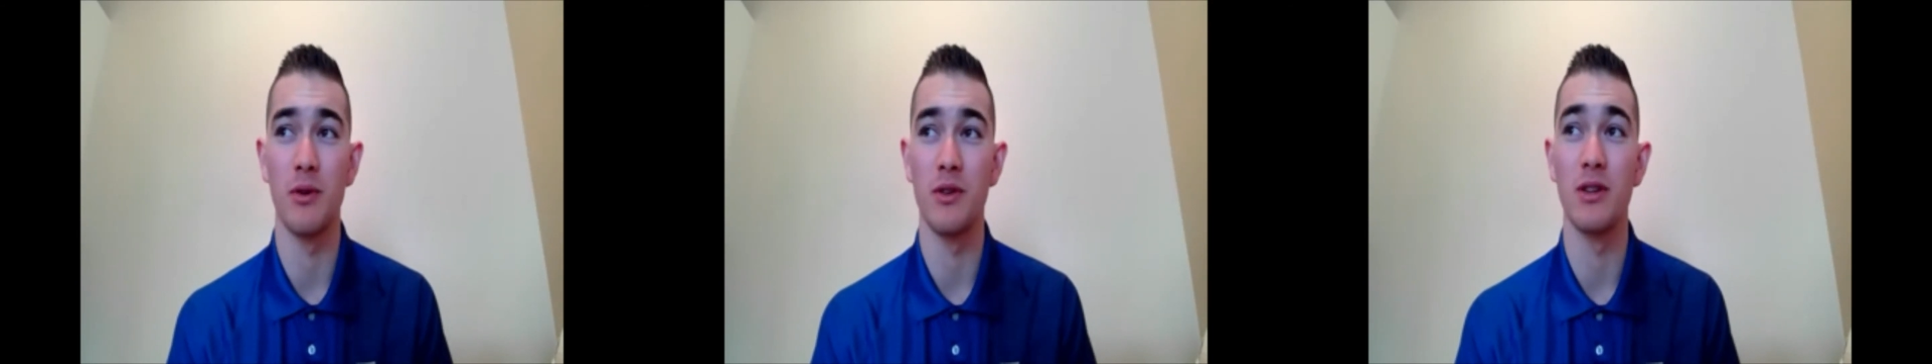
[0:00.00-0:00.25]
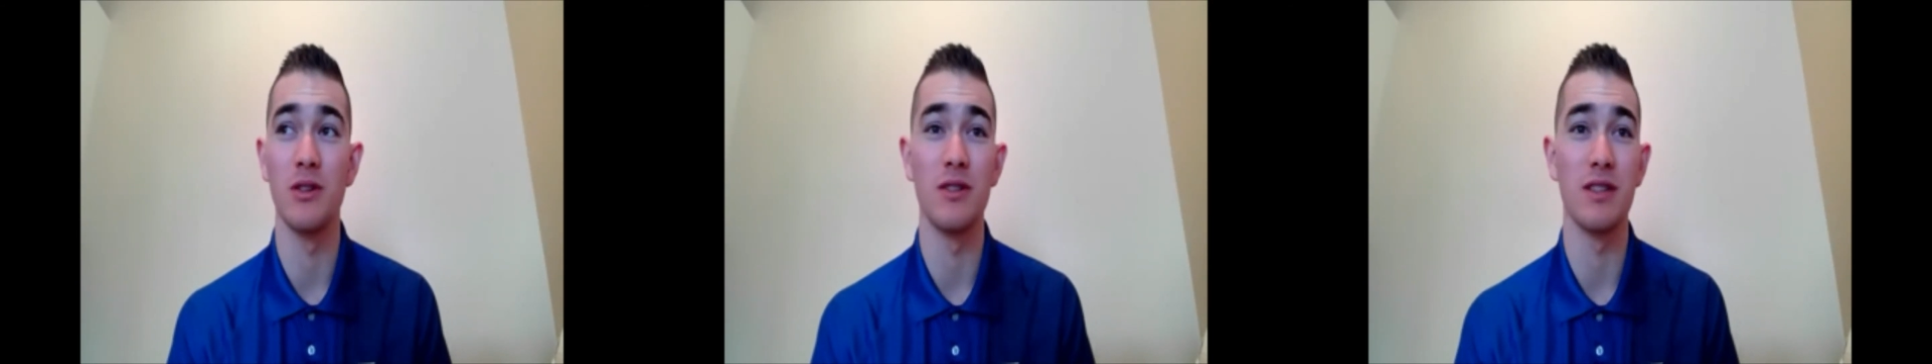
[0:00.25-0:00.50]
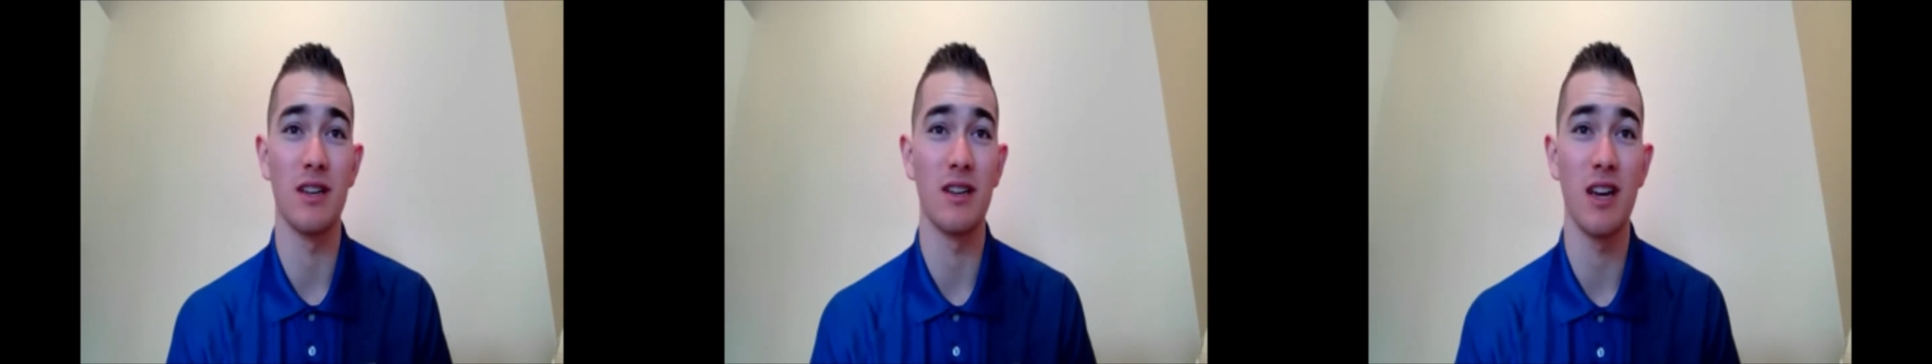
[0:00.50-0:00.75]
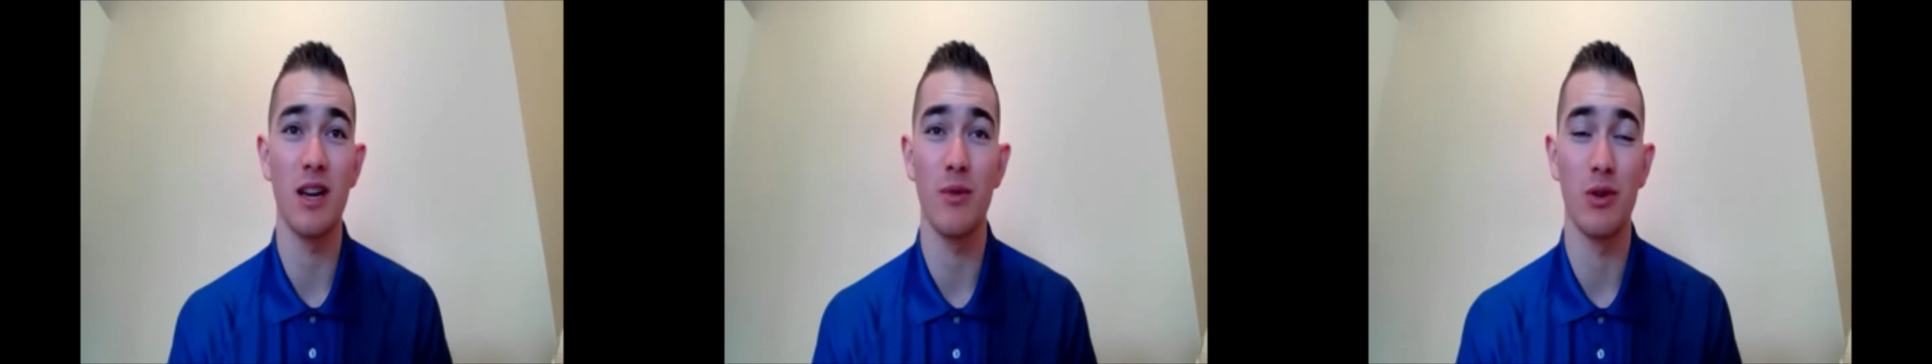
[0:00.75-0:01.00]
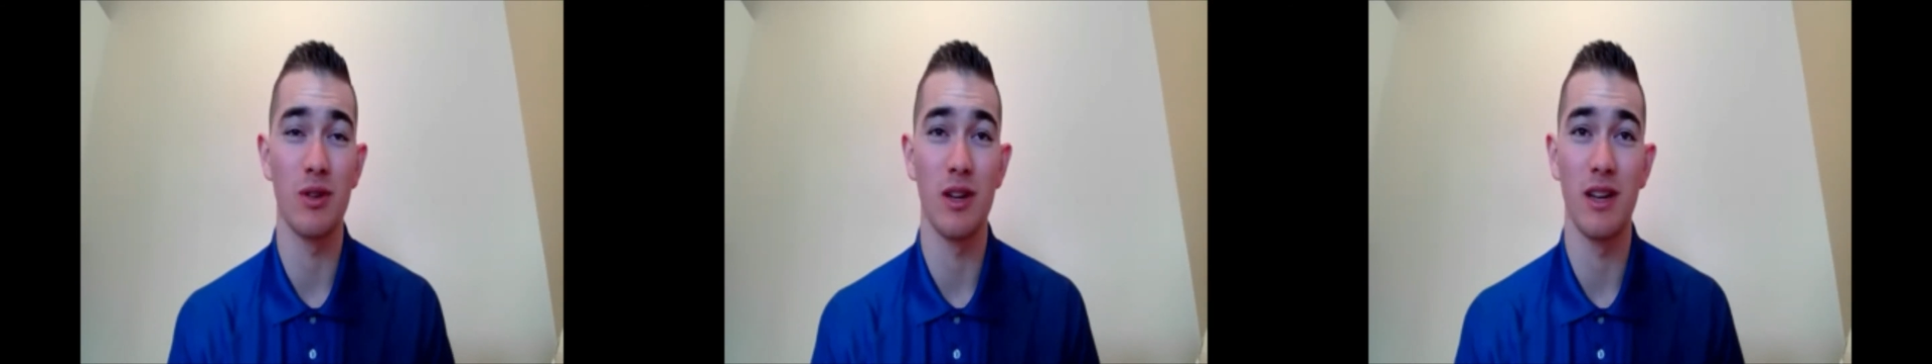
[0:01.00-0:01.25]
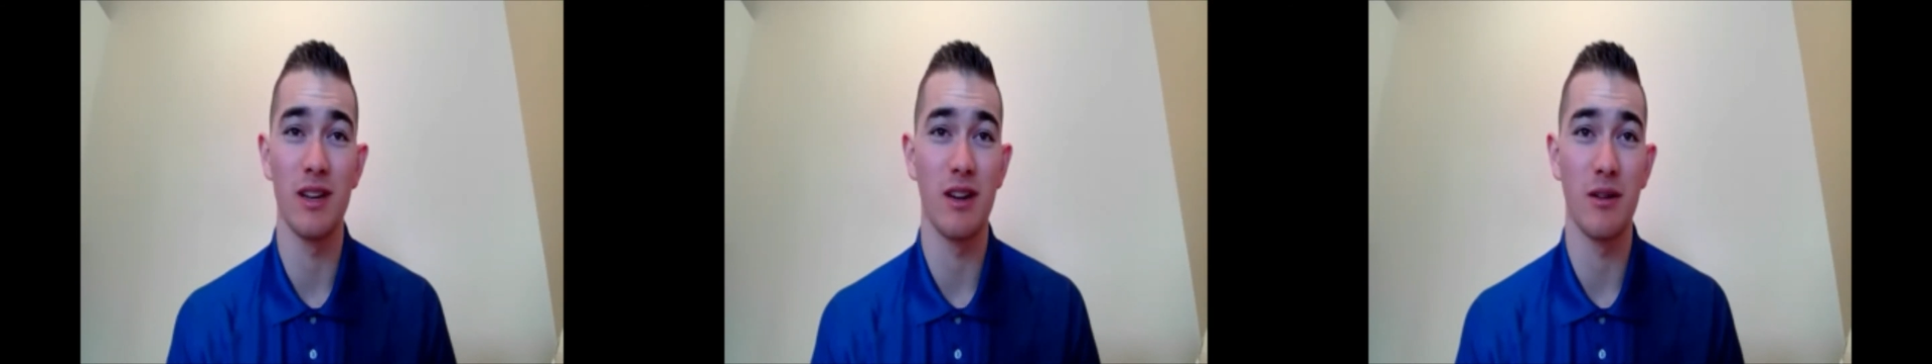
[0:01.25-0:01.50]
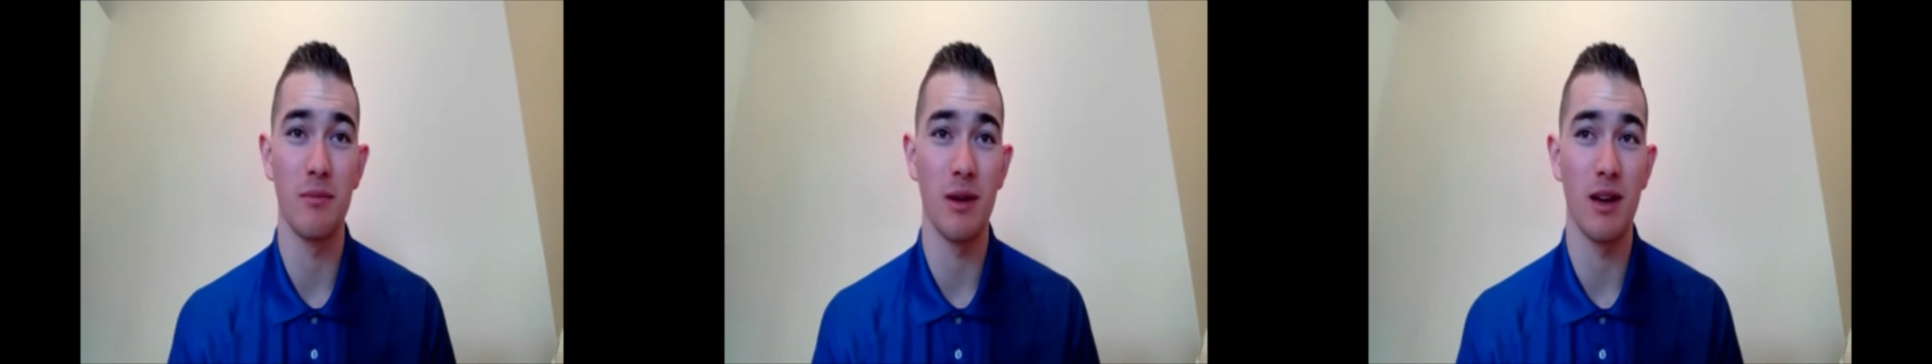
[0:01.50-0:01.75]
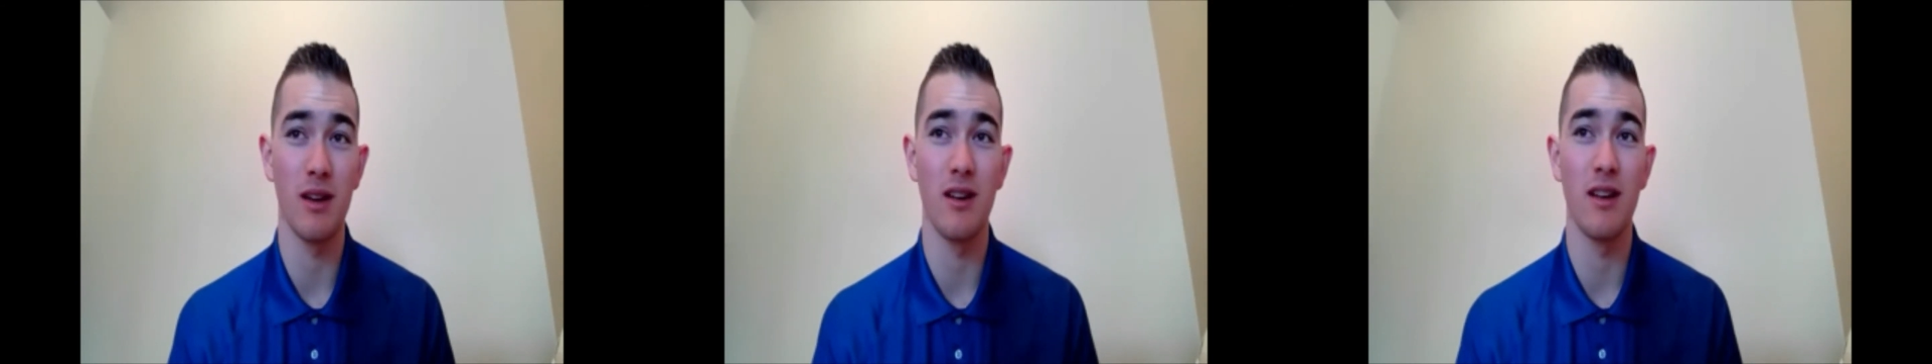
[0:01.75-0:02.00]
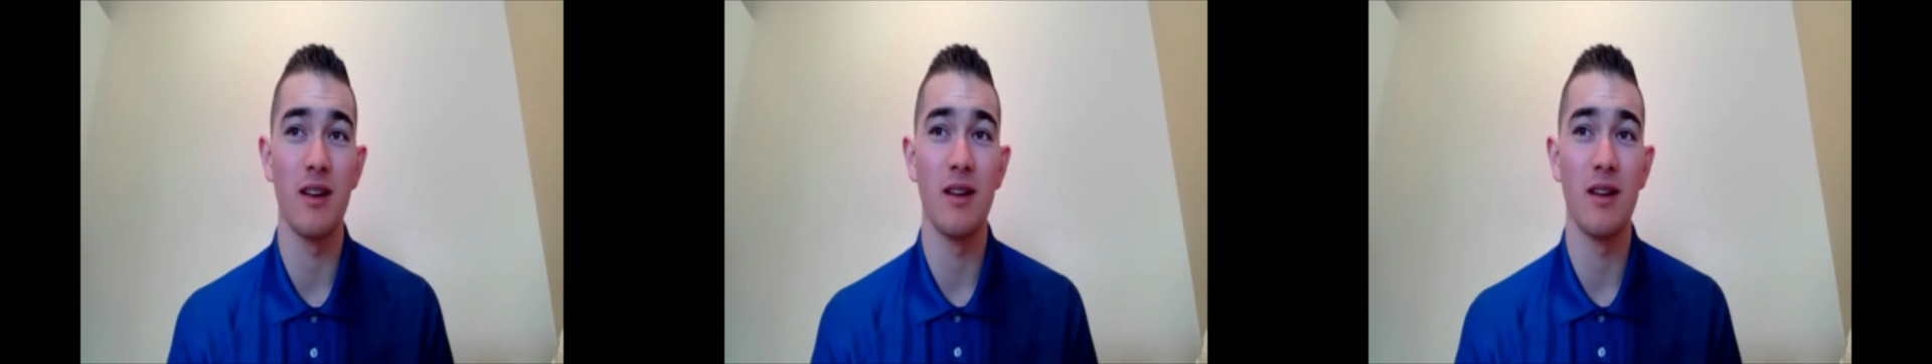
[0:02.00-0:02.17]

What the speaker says: You can do this at night when you're laying down in bed.